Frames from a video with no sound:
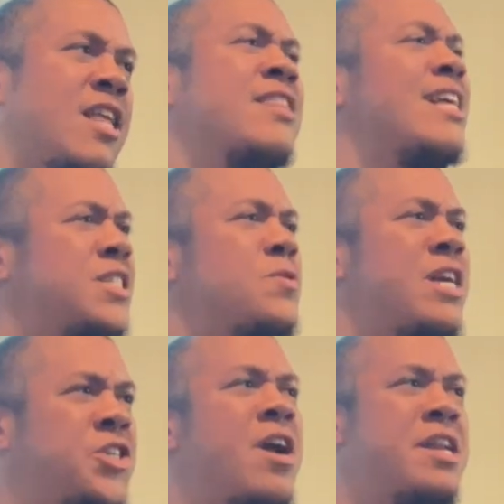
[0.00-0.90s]
That's what I
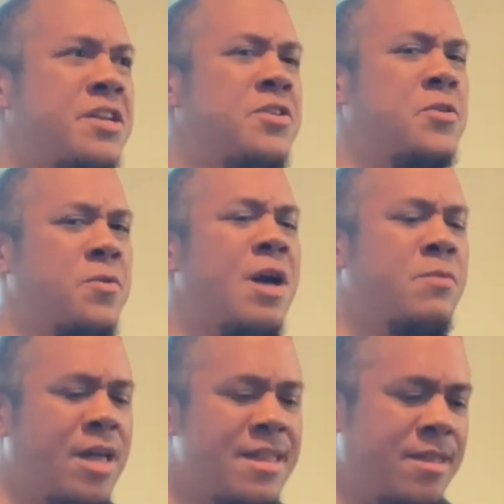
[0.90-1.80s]
try to do. I'm
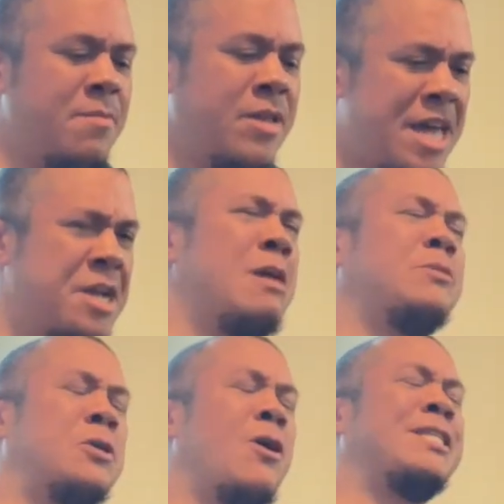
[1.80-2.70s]
glad it comes
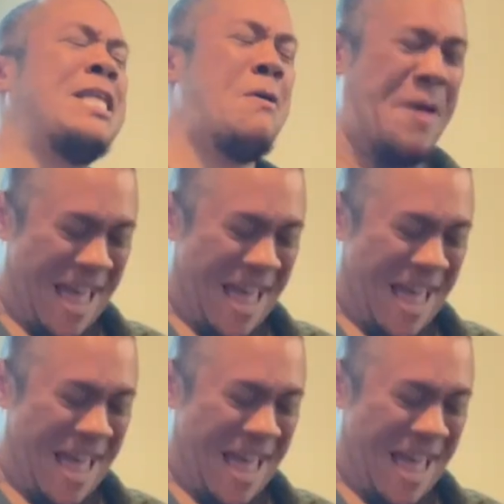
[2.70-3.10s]
across that way.